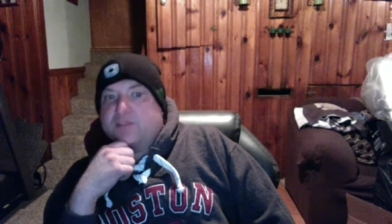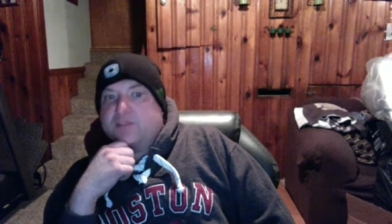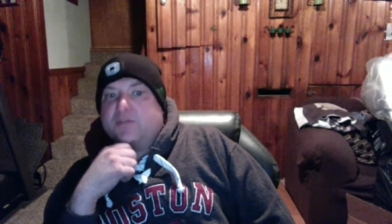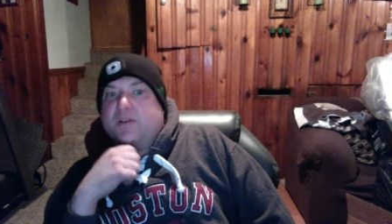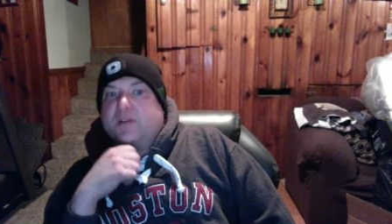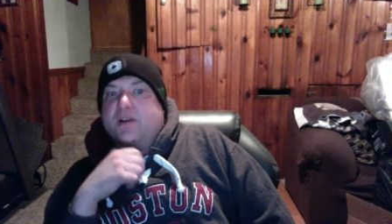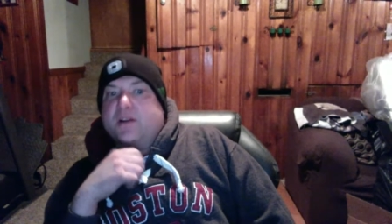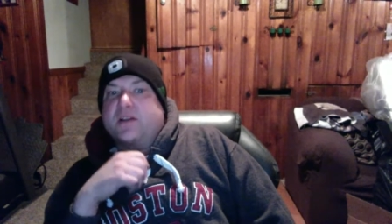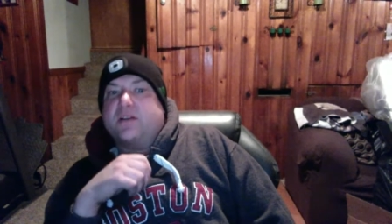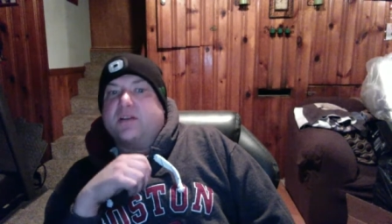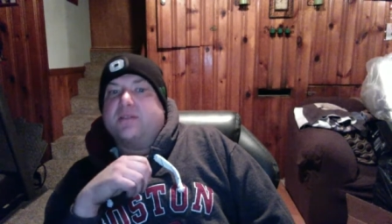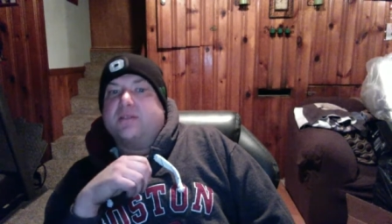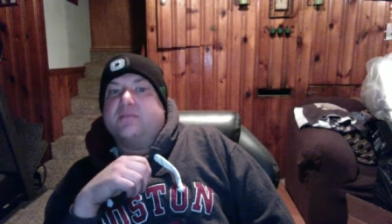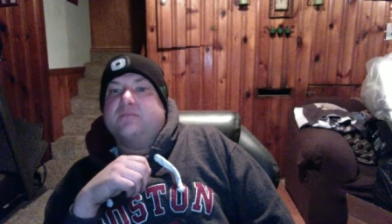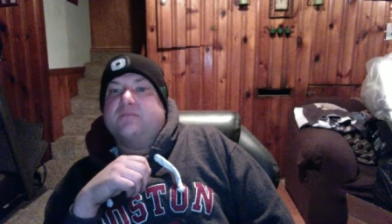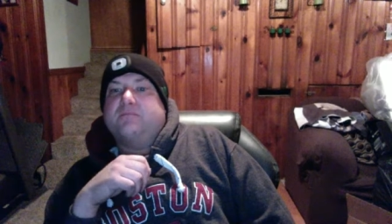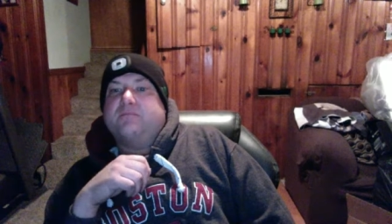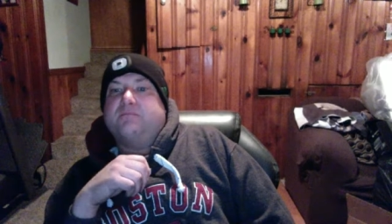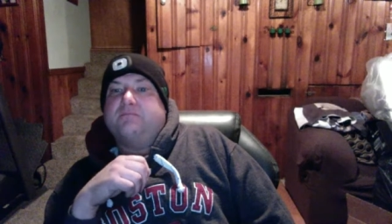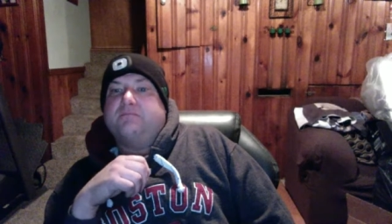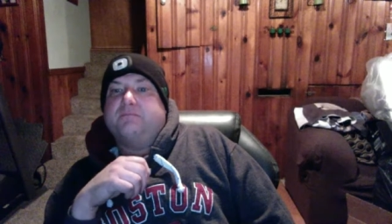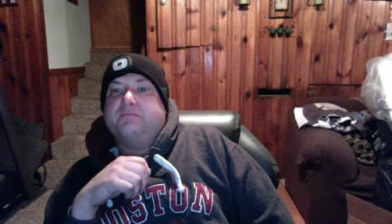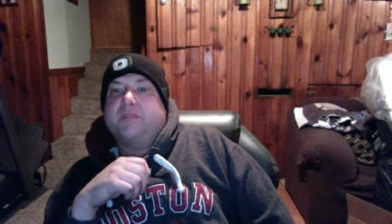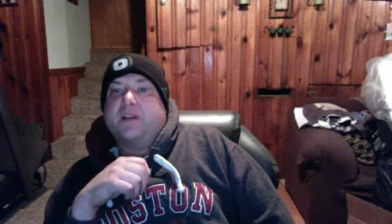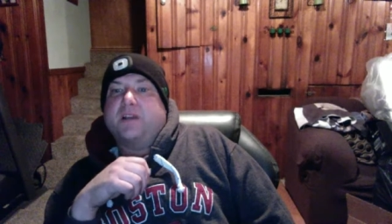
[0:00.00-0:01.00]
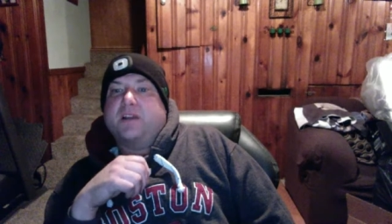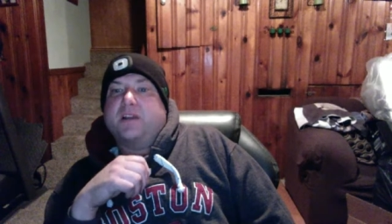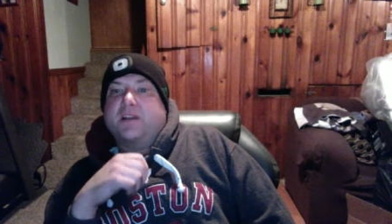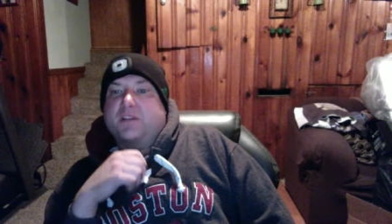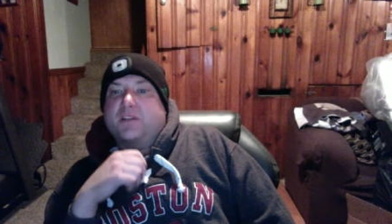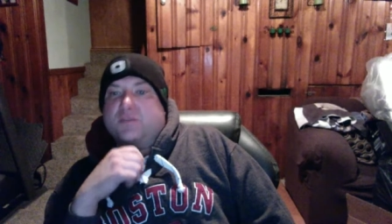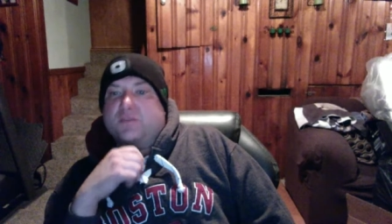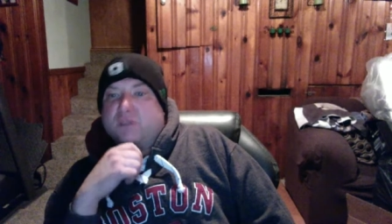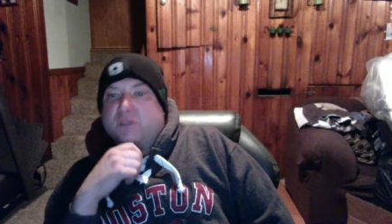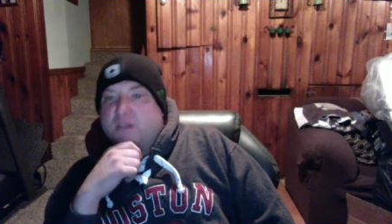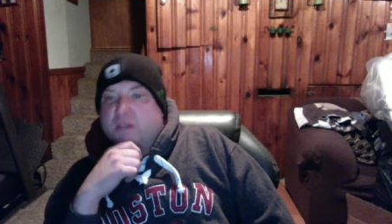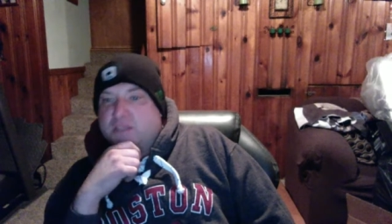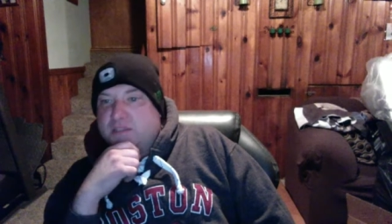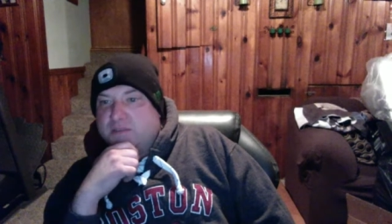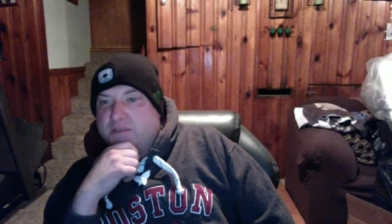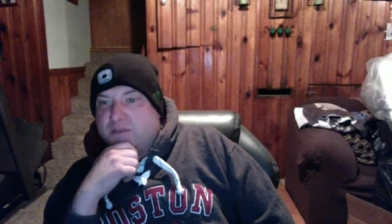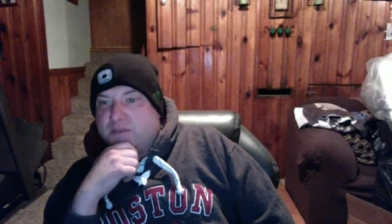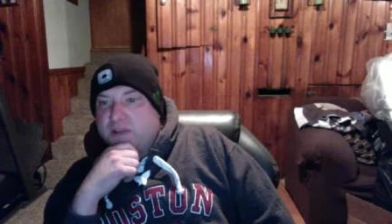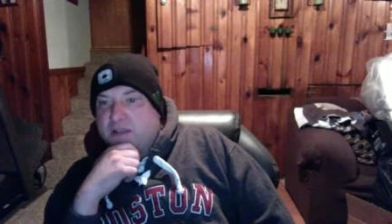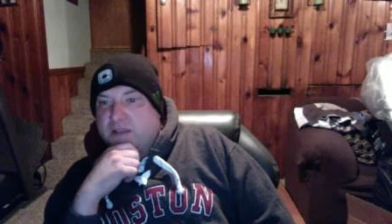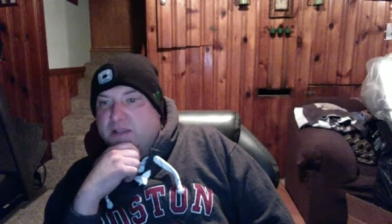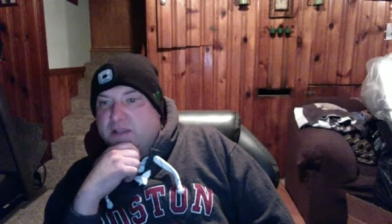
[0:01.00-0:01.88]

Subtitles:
try to see what I